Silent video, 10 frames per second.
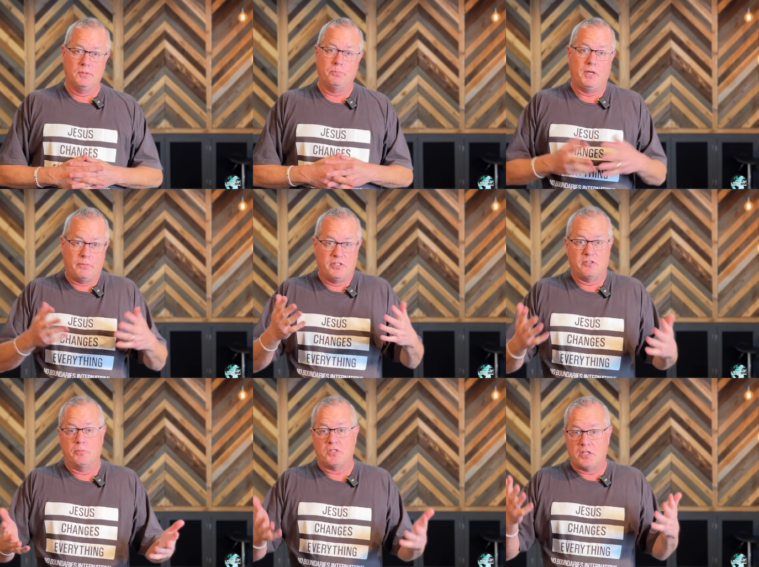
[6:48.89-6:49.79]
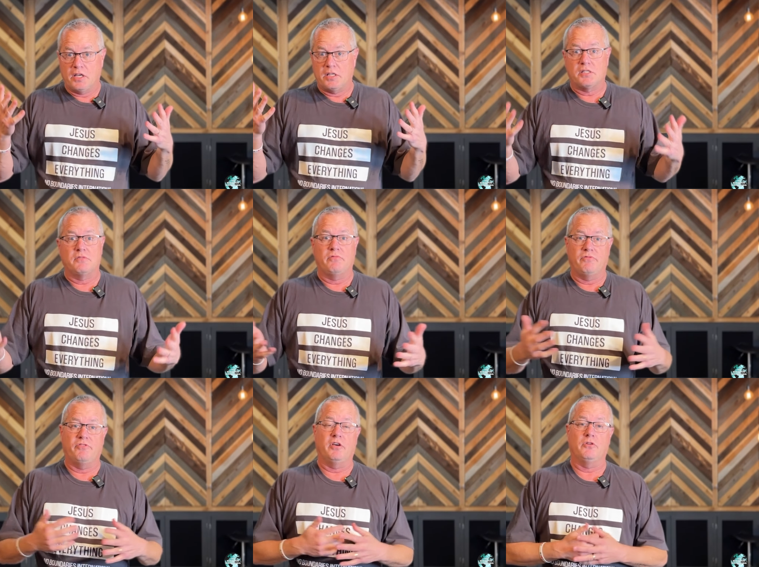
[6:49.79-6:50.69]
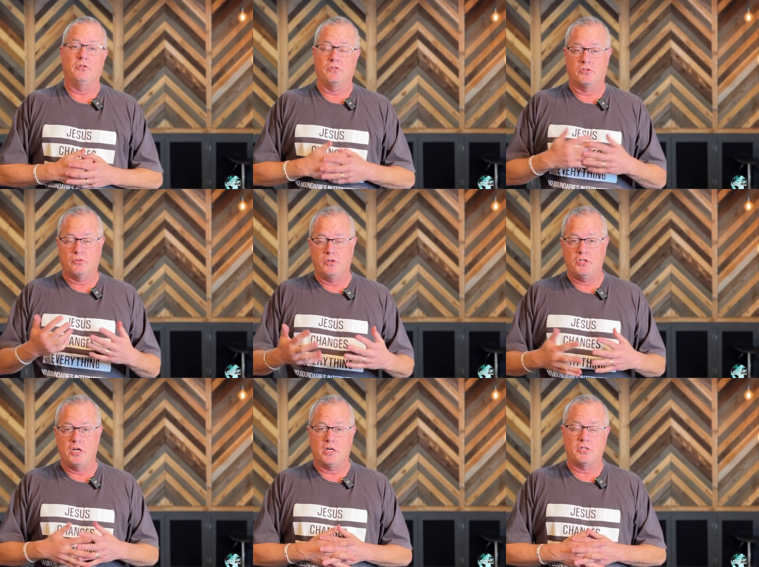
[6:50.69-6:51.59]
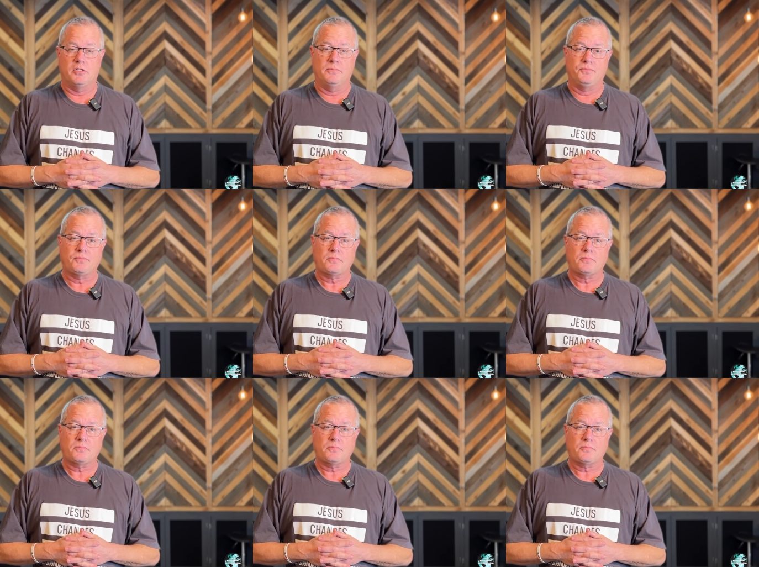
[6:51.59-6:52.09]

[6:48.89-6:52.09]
memories of mistakes, failures, rejection,